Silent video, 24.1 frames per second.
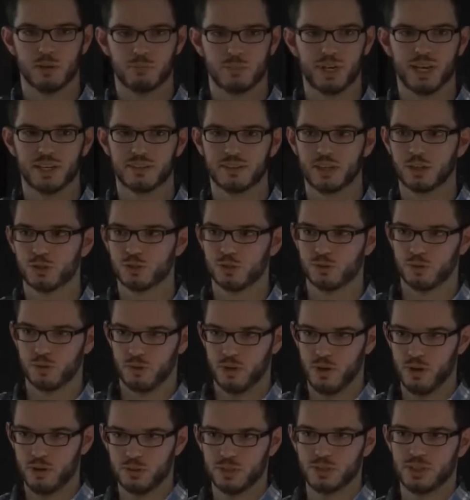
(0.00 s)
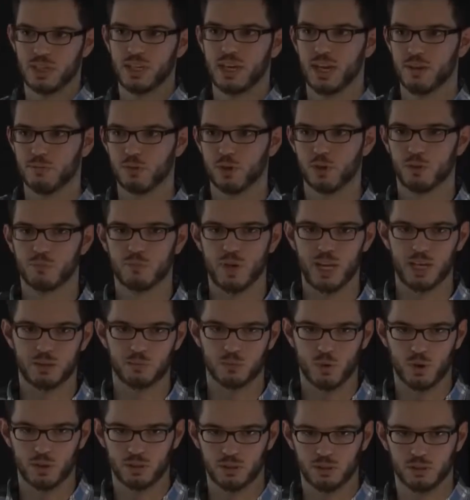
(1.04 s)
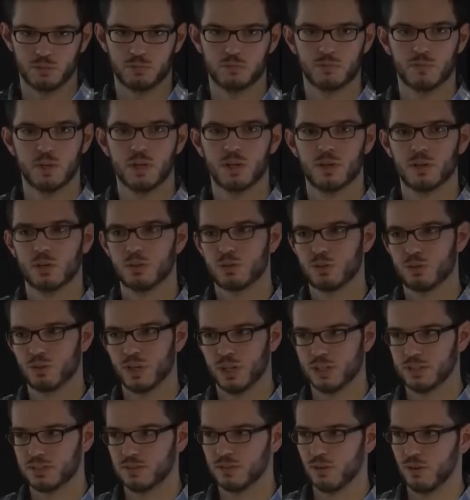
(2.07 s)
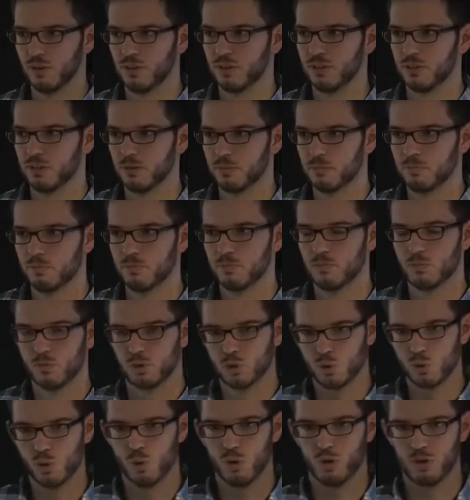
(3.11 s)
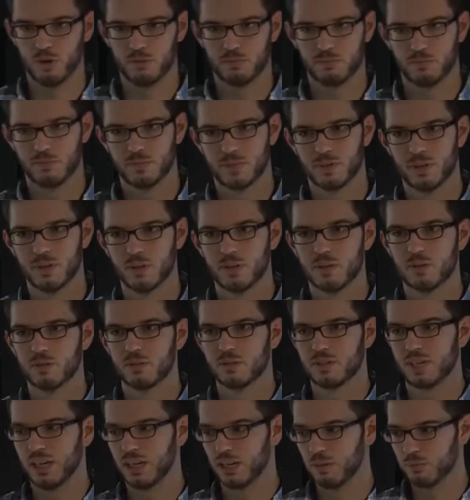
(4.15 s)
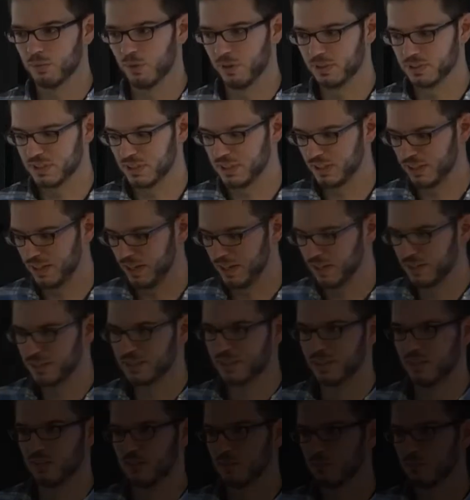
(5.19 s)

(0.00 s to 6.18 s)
pay attention to those, and have our main model just learn the core data points in the data set.